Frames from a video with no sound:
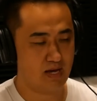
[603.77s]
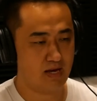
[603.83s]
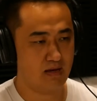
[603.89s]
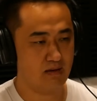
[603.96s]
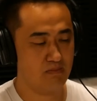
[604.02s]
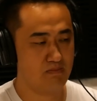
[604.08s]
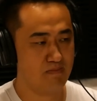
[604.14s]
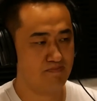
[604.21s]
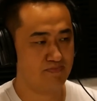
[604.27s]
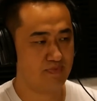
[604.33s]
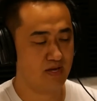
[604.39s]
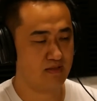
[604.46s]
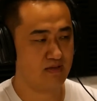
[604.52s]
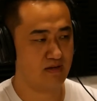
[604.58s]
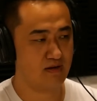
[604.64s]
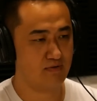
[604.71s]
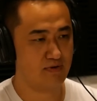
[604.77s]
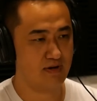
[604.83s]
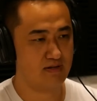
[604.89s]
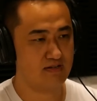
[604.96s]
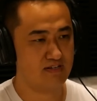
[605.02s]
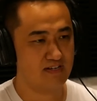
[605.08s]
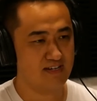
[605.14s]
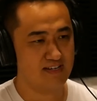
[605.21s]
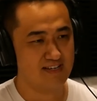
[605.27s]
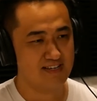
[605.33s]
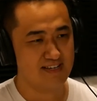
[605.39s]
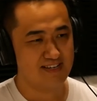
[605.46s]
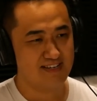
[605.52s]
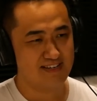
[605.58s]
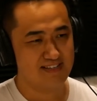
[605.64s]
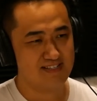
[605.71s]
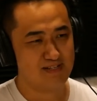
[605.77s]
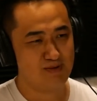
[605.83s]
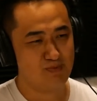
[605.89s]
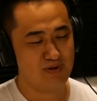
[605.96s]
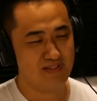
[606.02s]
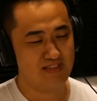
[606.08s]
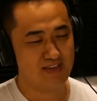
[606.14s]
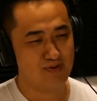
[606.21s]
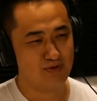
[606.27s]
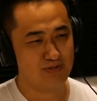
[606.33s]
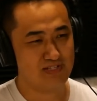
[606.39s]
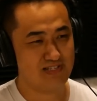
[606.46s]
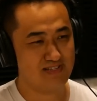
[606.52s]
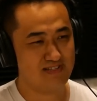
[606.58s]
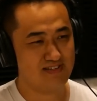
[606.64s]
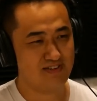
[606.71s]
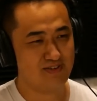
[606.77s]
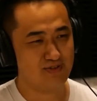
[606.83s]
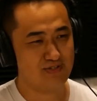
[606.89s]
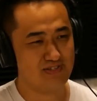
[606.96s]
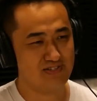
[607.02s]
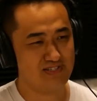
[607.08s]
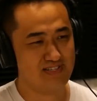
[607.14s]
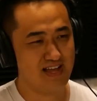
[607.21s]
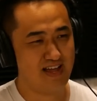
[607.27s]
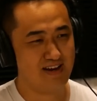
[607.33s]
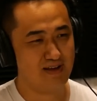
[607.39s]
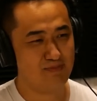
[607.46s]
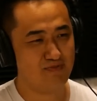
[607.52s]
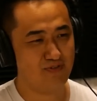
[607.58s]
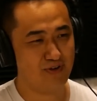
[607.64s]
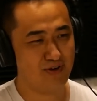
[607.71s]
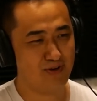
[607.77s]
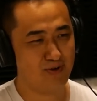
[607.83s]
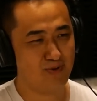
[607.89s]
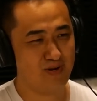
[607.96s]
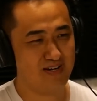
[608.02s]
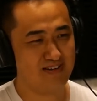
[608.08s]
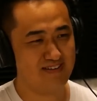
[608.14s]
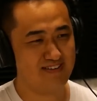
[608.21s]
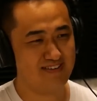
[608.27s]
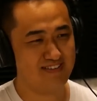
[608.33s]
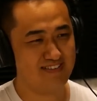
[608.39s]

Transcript: um, I think I read somewhere that your sister used to stand up for you and